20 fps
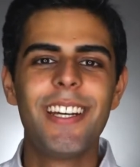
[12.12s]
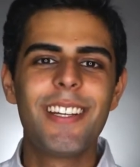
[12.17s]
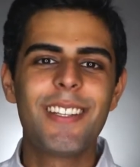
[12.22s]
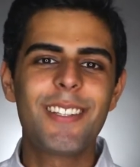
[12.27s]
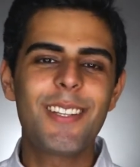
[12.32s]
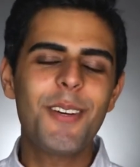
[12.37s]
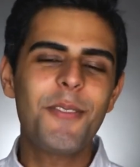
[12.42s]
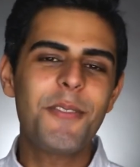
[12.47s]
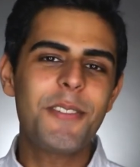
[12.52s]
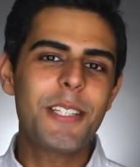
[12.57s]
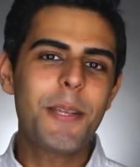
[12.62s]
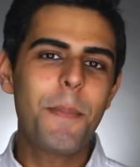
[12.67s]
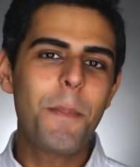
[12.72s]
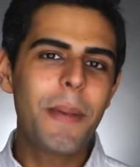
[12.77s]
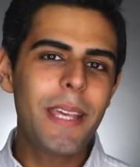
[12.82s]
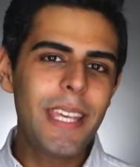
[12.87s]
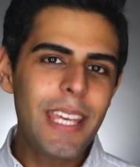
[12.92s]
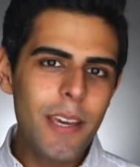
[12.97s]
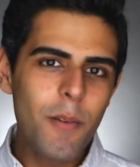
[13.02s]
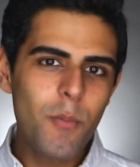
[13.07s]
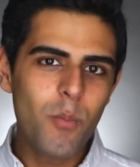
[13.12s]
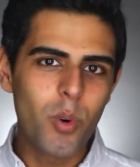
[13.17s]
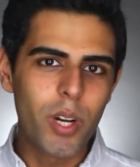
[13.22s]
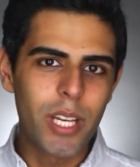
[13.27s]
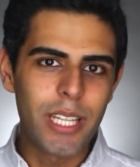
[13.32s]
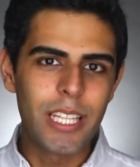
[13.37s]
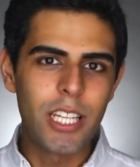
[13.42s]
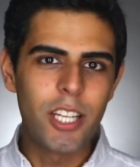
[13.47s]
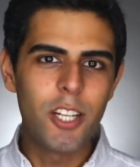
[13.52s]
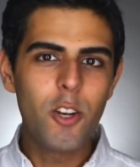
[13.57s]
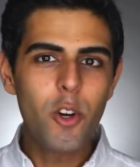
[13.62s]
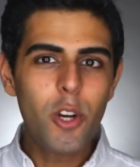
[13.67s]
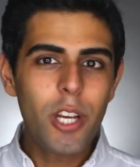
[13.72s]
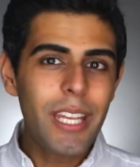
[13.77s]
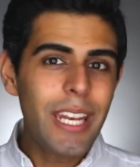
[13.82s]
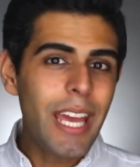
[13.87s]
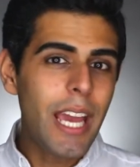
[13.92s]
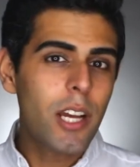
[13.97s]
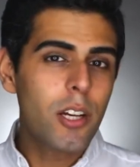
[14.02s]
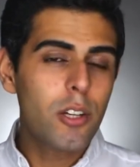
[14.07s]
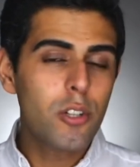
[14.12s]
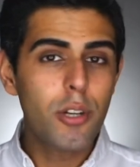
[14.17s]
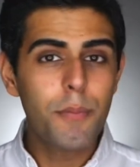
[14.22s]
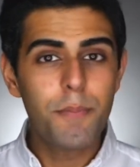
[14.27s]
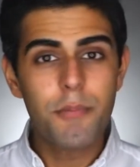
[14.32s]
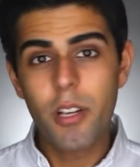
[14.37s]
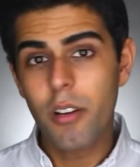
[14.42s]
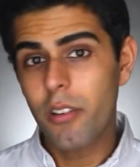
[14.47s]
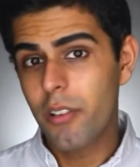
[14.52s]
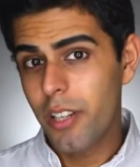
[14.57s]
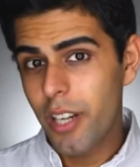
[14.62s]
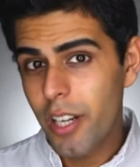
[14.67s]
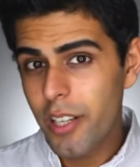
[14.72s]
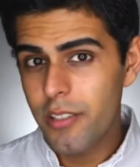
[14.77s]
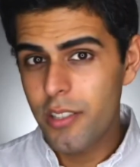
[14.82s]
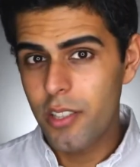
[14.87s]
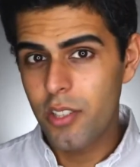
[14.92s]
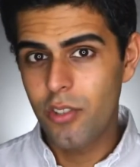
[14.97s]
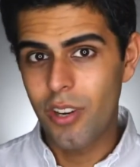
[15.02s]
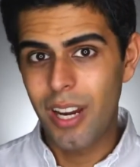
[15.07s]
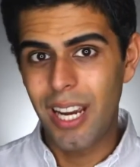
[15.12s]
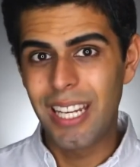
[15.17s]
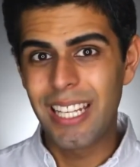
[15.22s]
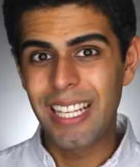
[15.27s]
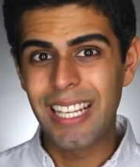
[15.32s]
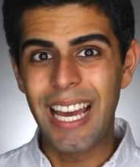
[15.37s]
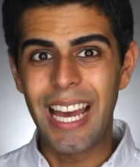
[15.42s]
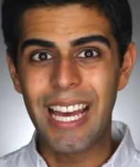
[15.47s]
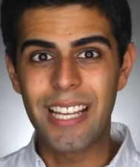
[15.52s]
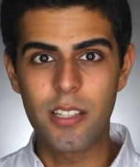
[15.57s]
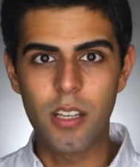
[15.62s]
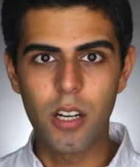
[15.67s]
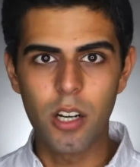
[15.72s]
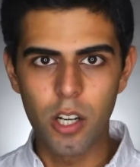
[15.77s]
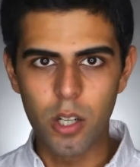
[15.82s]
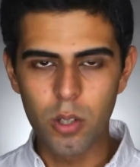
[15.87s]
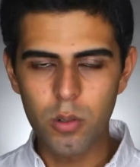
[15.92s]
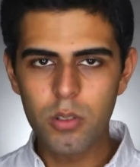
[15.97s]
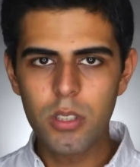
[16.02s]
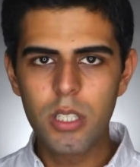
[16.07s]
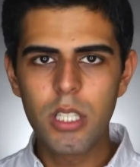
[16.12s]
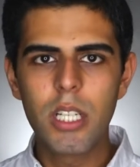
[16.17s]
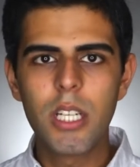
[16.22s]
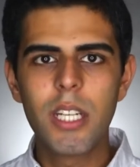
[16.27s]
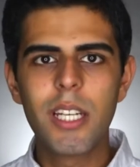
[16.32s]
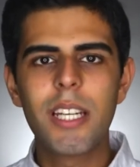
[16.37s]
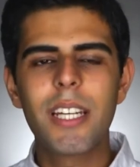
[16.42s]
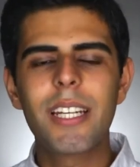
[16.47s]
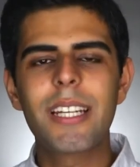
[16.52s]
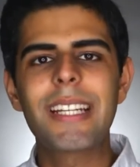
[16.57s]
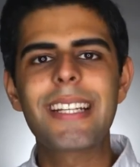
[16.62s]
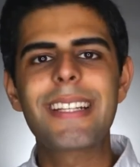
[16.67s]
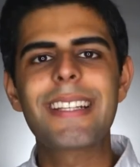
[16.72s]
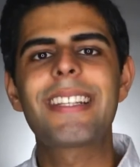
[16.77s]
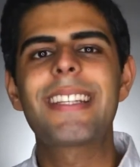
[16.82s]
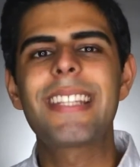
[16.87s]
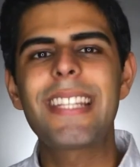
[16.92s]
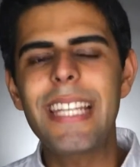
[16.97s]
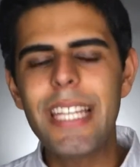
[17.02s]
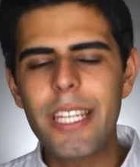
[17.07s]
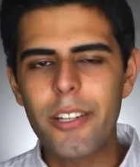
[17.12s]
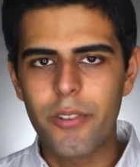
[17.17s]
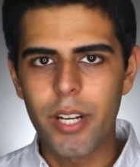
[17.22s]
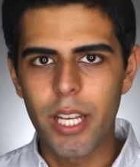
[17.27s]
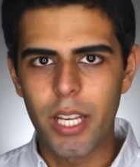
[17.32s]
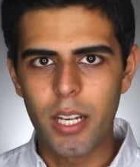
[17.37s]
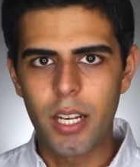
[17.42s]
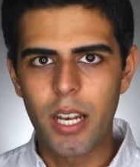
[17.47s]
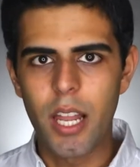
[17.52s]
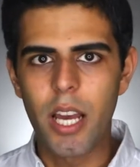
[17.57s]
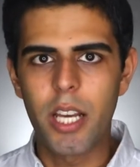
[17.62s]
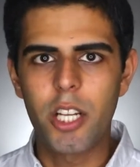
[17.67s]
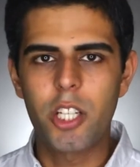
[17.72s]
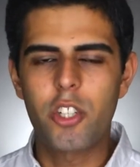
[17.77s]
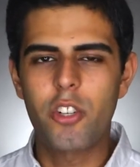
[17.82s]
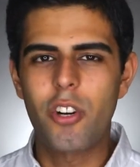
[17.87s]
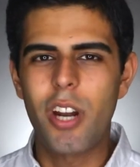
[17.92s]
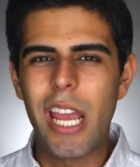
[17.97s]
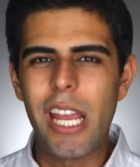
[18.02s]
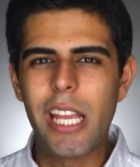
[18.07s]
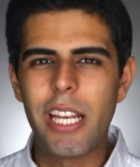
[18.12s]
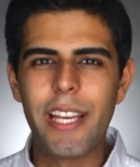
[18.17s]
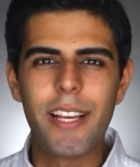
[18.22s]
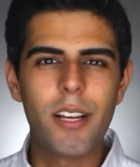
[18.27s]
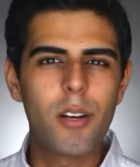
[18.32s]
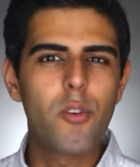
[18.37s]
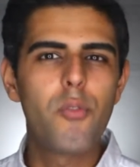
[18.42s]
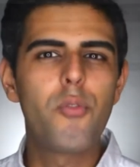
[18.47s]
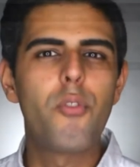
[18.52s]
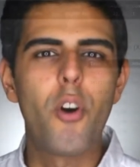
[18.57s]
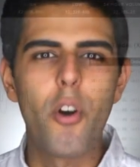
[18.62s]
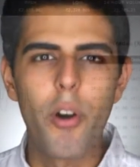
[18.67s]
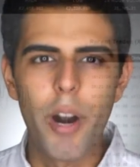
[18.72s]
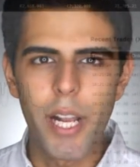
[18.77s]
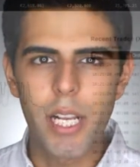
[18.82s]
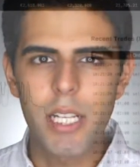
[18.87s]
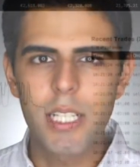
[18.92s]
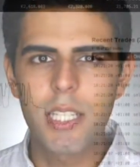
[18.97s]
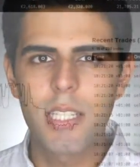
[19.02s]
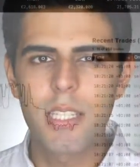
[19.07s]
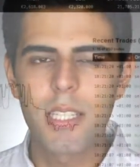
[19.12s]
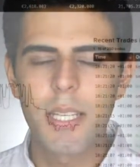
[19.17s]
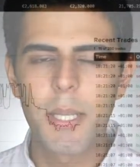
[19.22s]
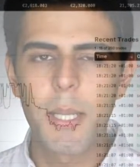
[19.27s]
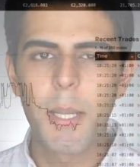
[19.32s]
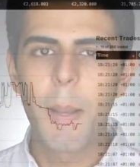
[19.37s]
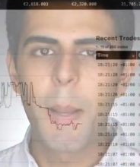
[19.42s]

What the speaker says: So to begin with, looking at cryptocurrency trading as a whole, consider it like trading Forex.